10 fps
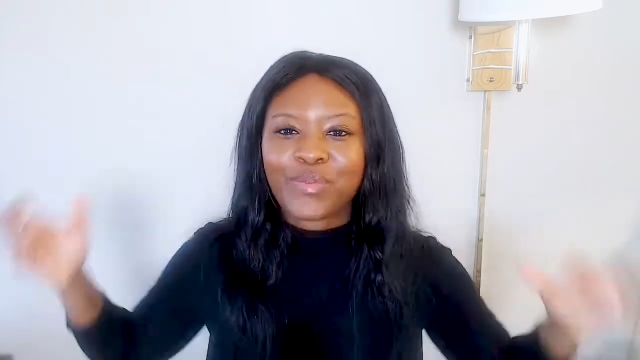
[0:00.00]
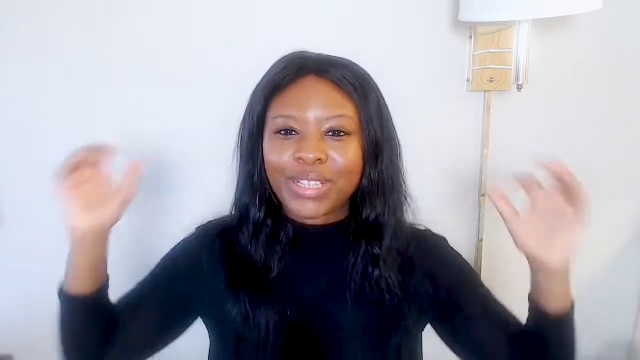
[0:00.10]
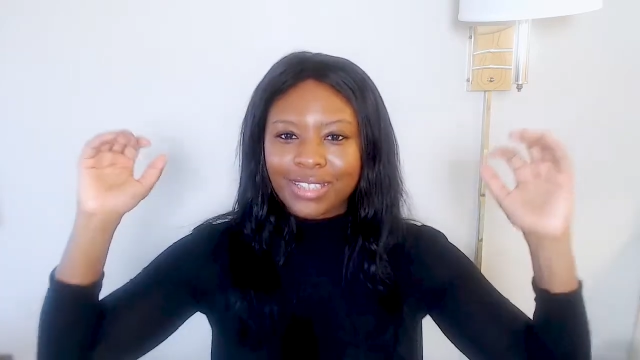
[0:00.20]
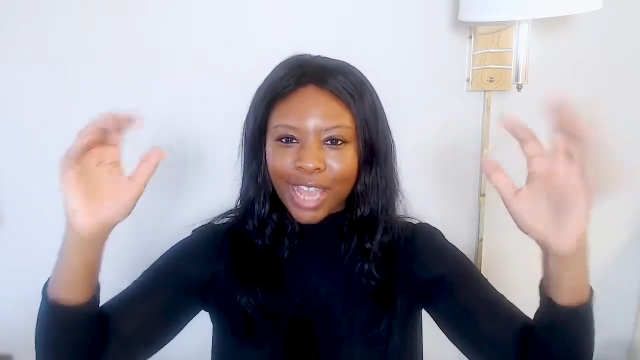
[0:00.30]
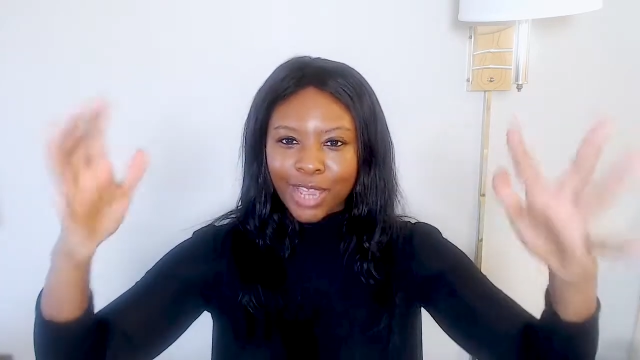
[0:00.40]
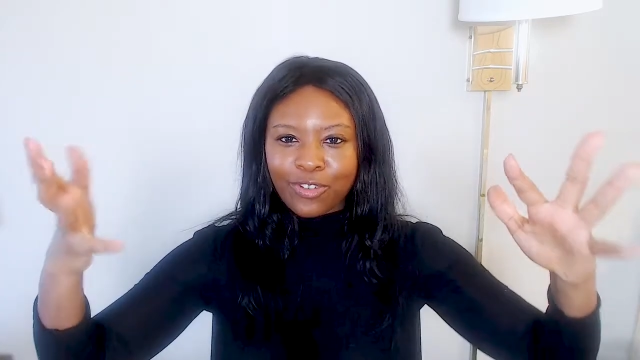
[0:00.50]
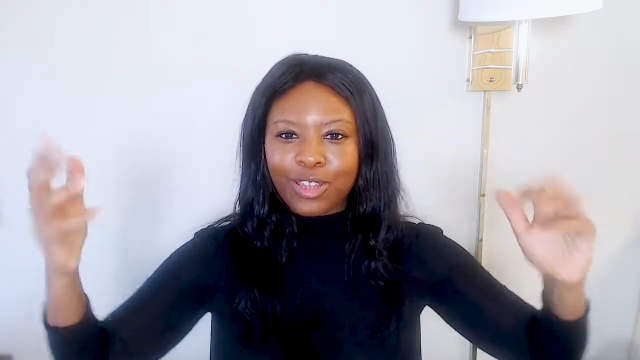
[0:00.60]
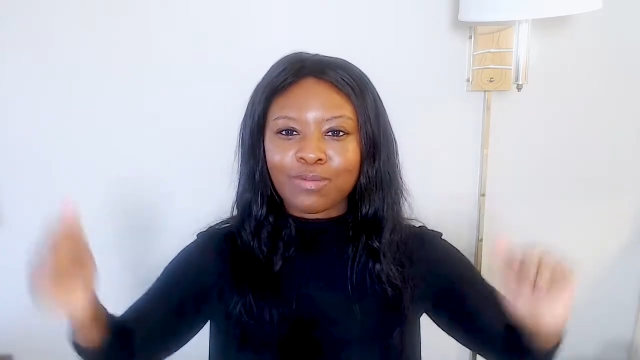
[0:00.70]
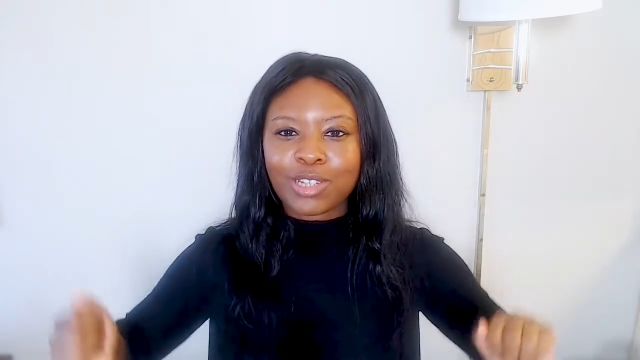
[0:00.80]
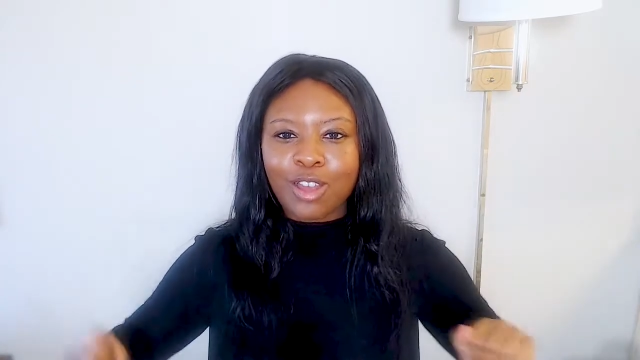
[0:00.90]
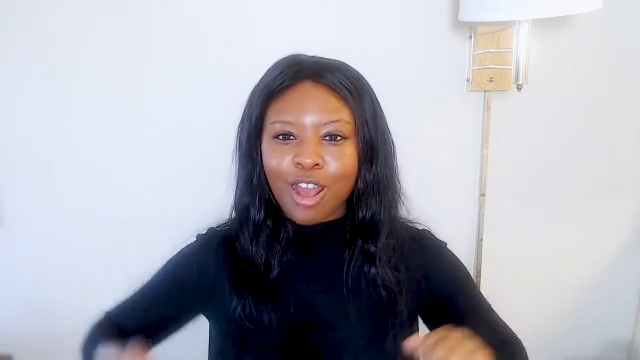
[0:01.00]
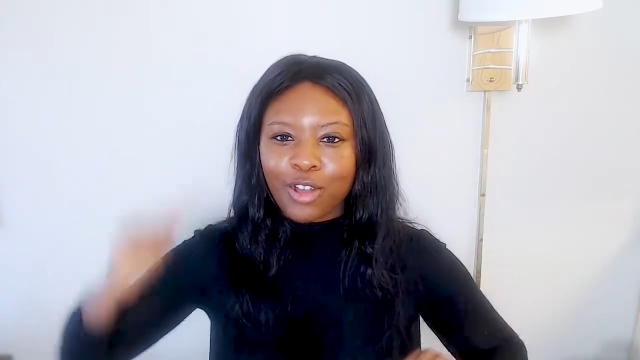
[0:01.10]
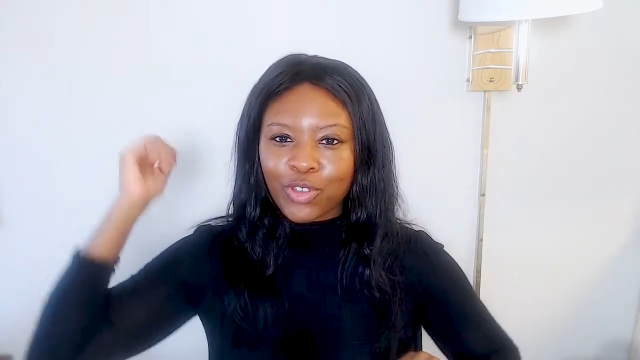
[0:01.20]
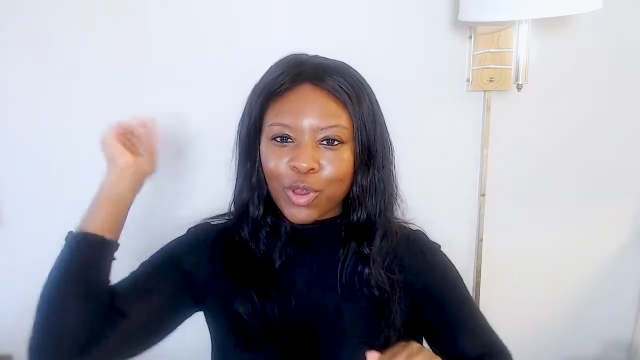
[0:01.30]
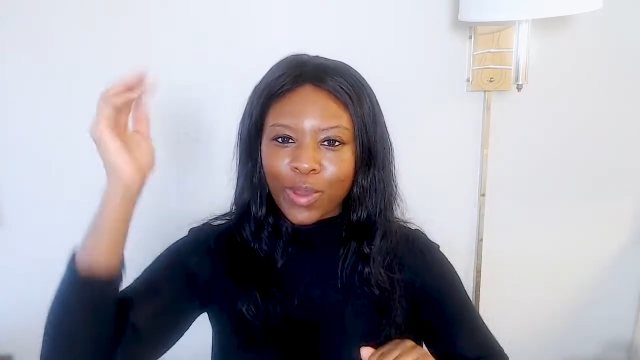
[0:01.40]
It's time for them to
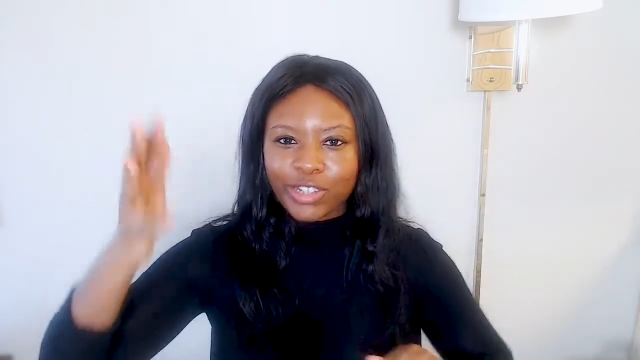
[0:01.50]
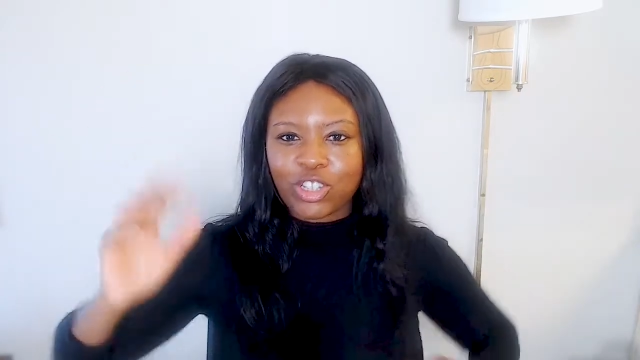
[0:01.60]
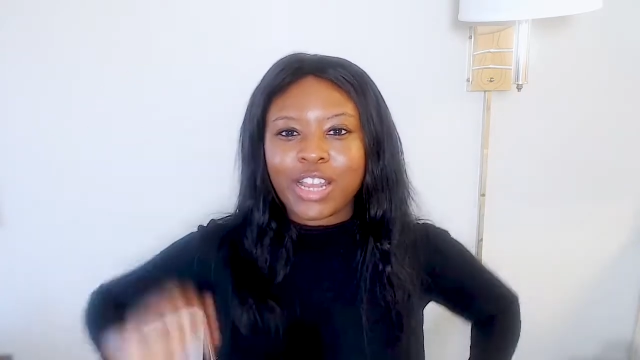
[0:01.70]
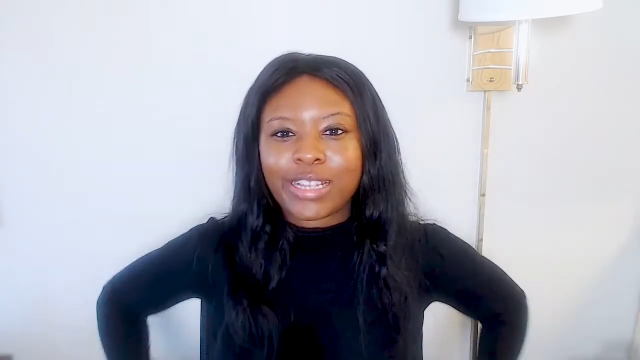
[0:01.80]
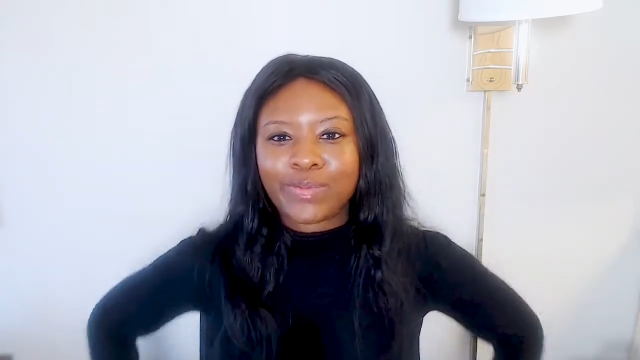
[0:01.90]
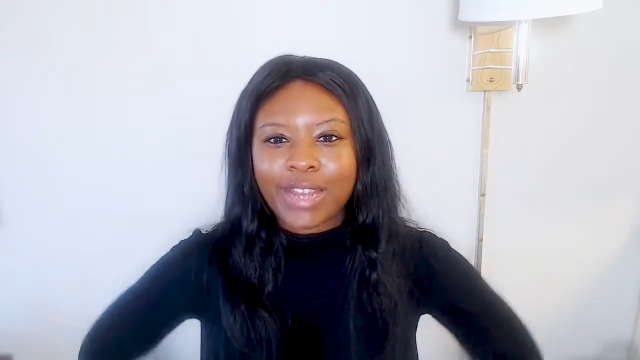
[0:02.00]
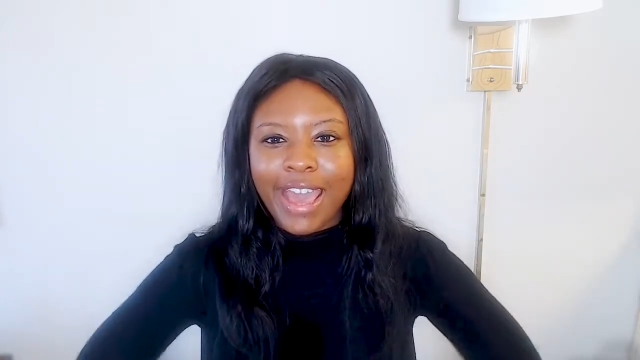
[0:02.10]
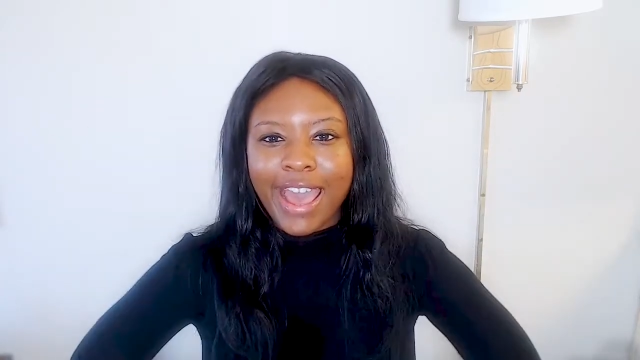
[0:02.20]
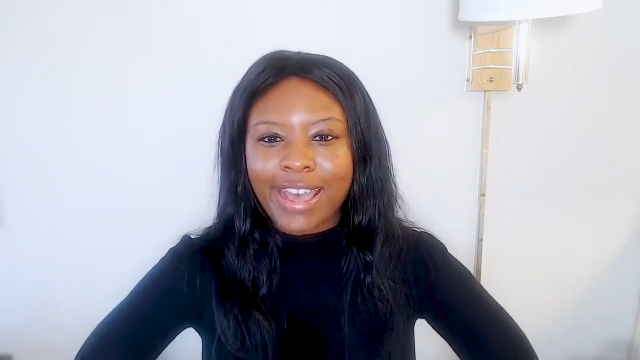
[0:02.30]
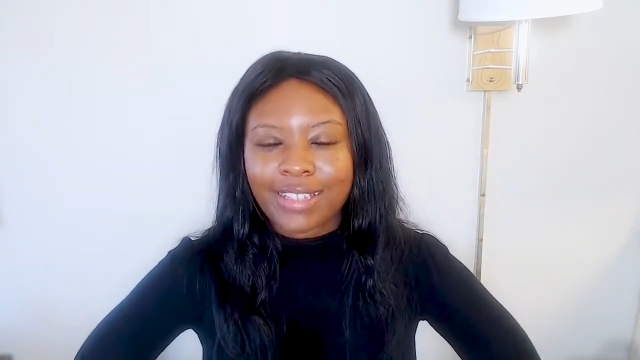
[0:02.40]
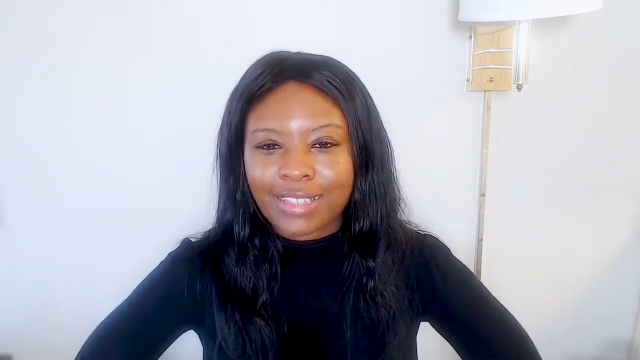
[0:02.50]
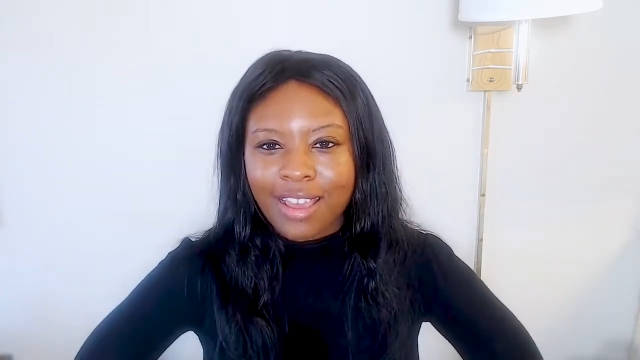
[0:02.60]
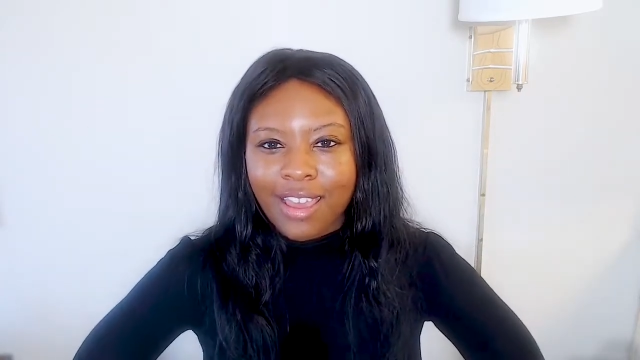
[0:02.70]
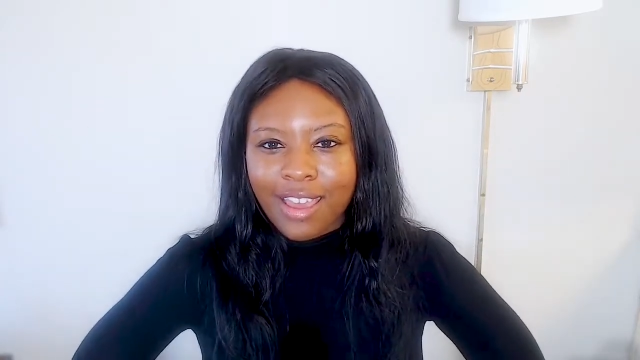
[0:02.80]
talk. The question has been asked